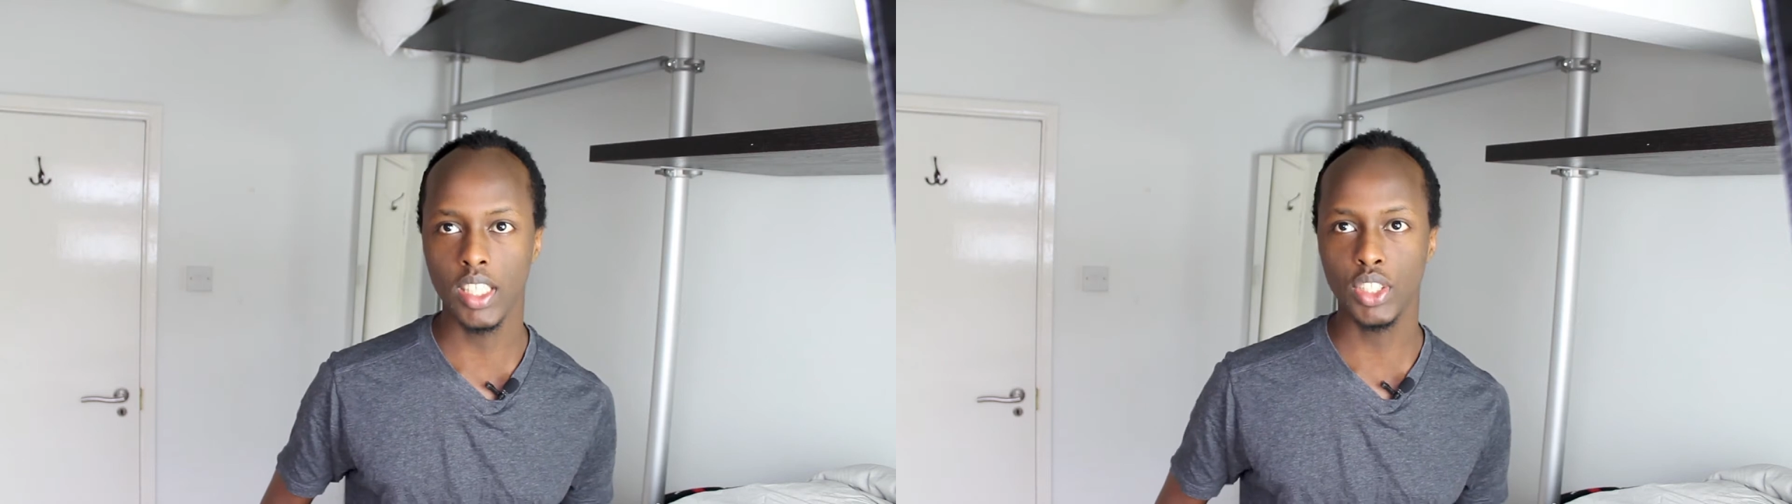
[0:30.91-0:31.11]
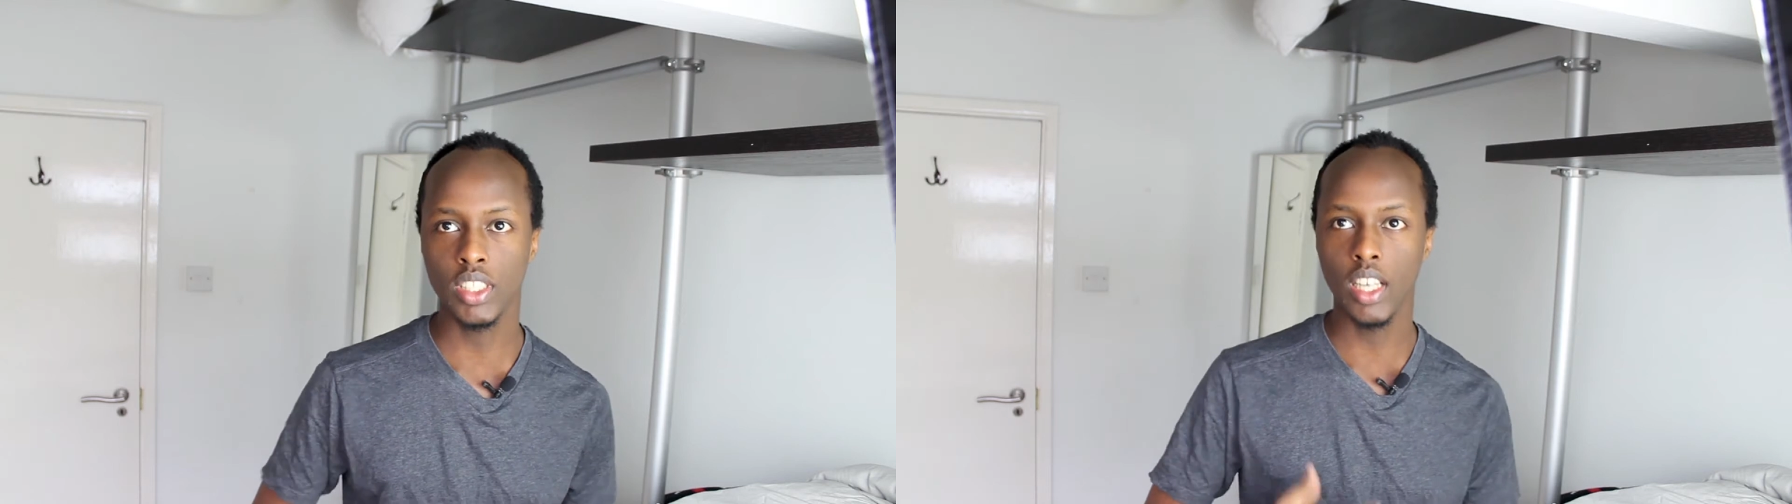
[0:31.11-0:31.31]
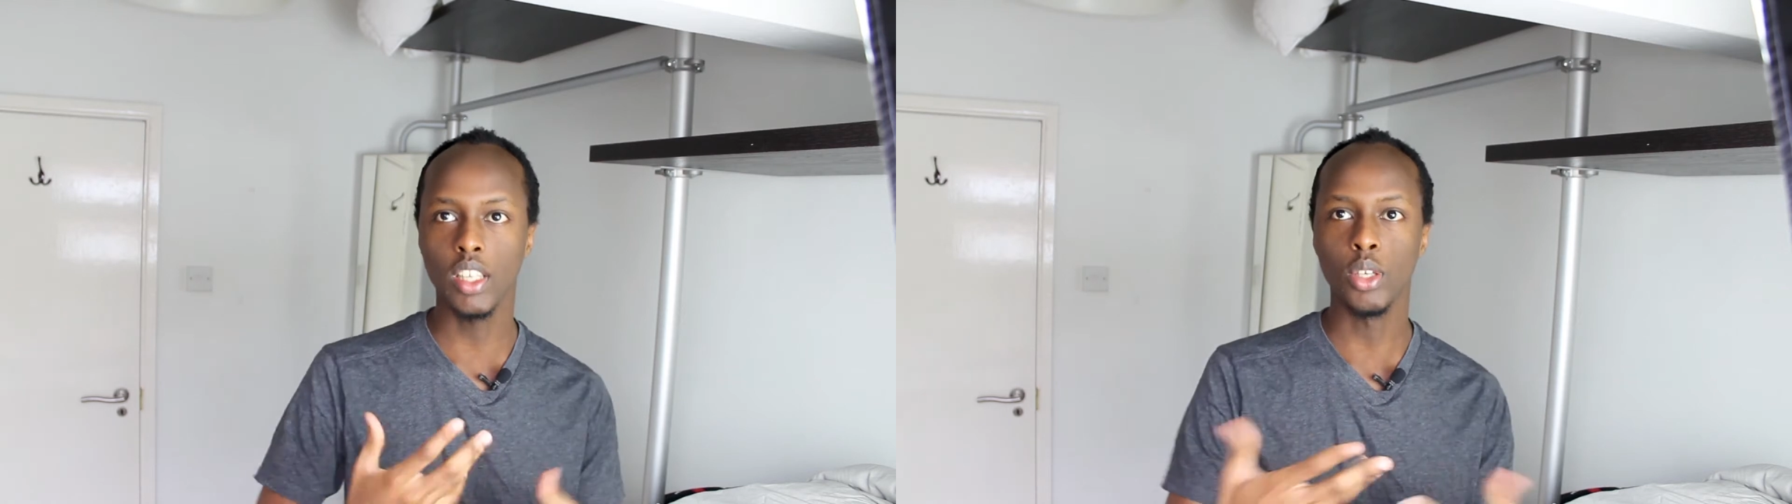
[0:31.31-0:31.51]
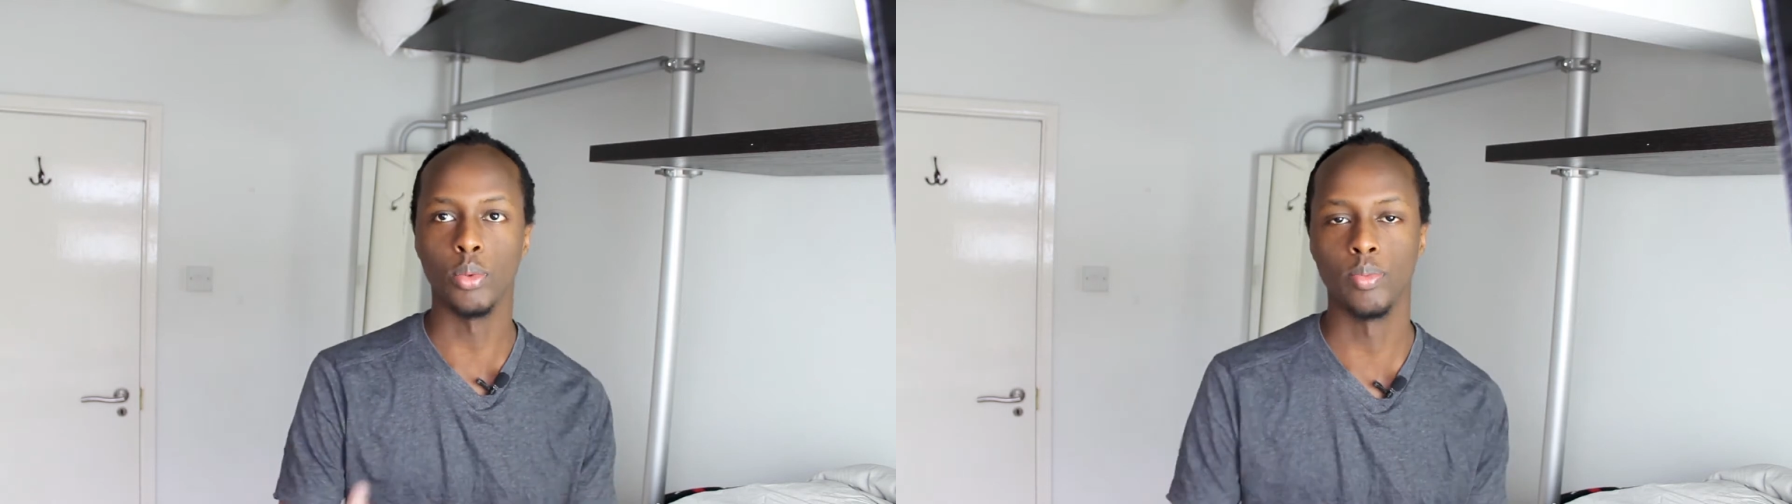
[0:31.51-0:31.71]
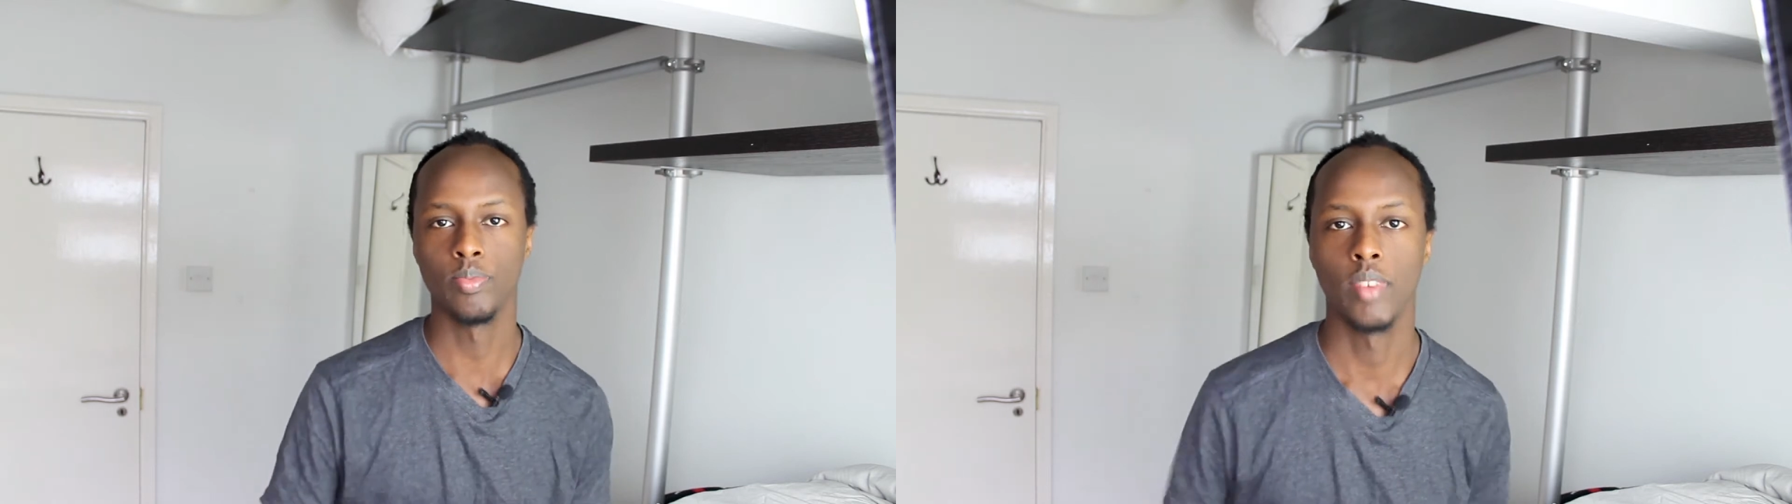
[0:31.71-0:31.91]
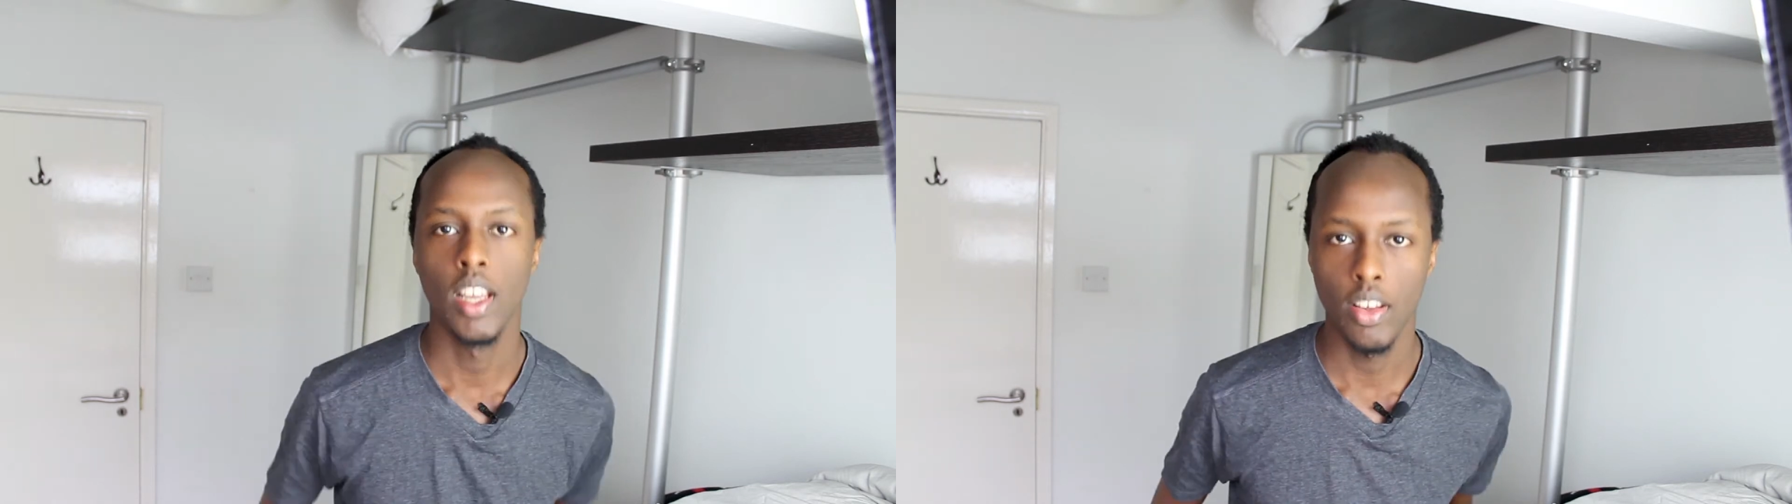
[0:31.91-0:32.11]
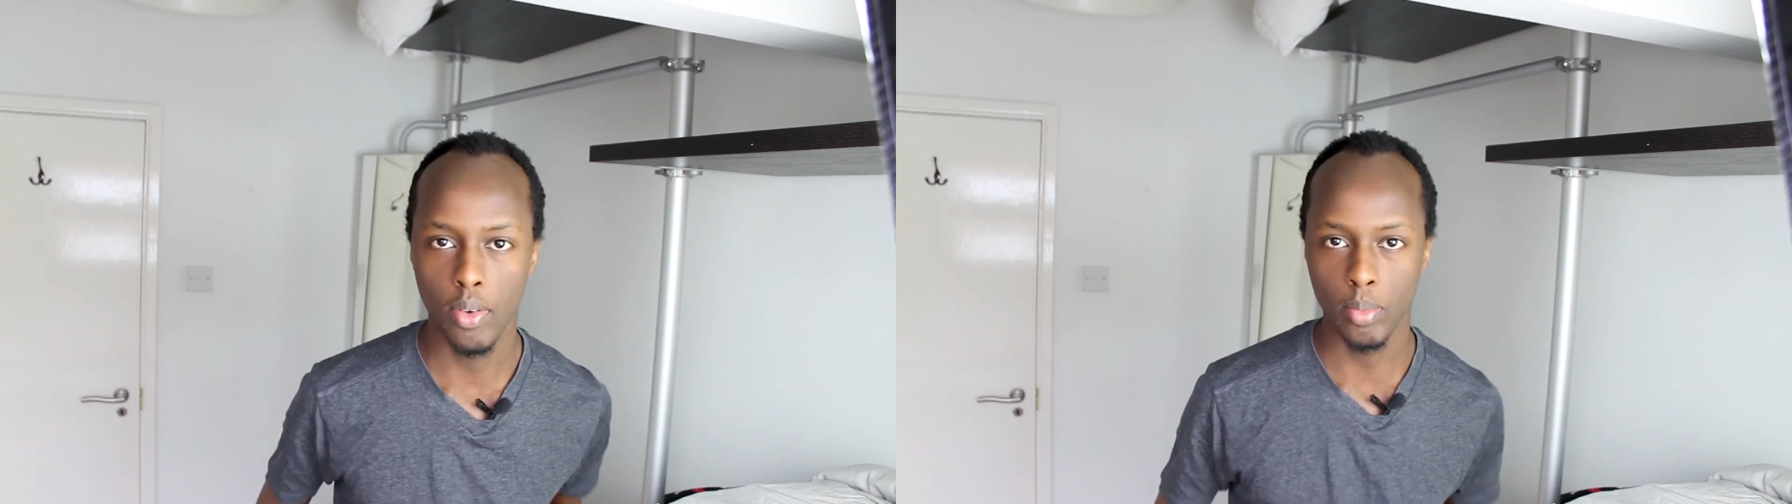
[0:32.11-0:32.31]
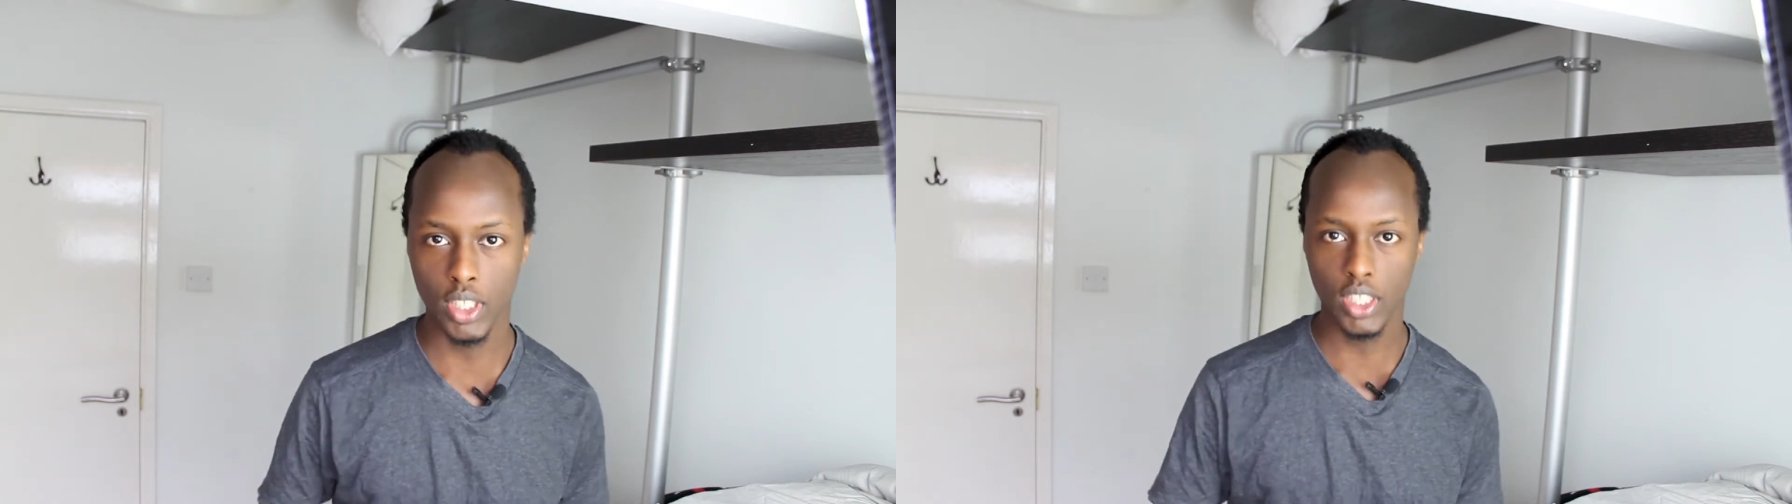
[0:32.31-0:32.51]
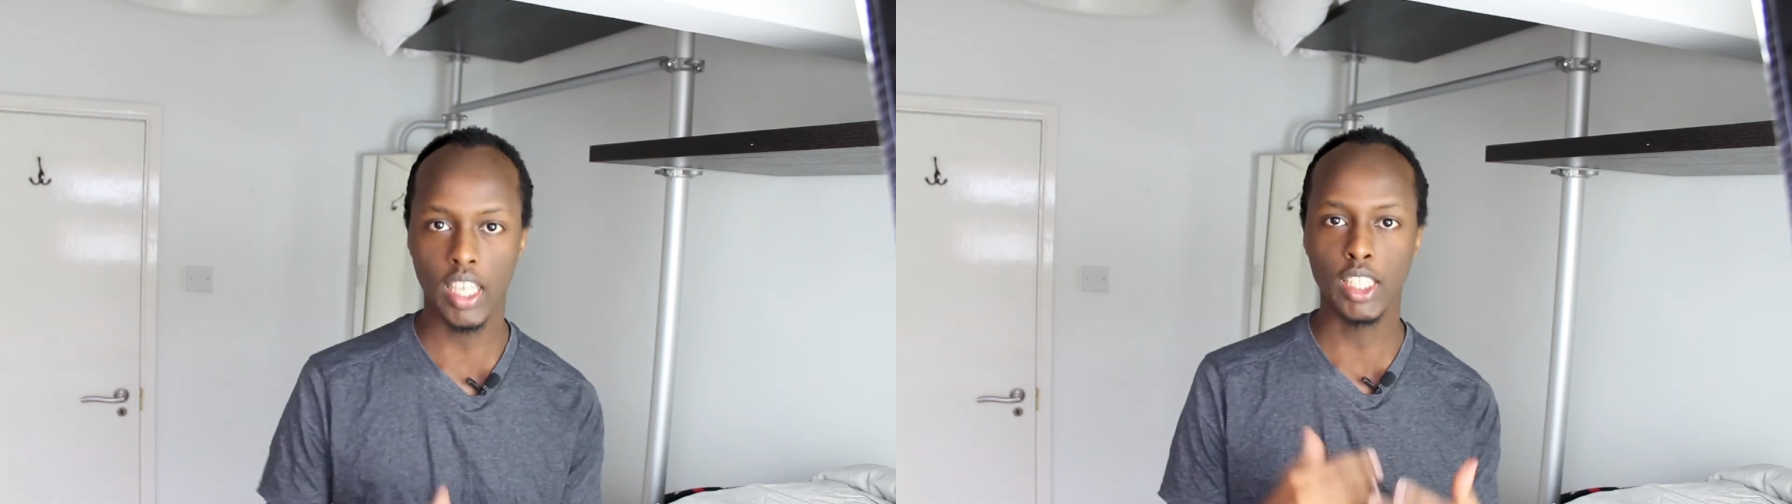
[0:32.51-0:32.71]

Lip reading: just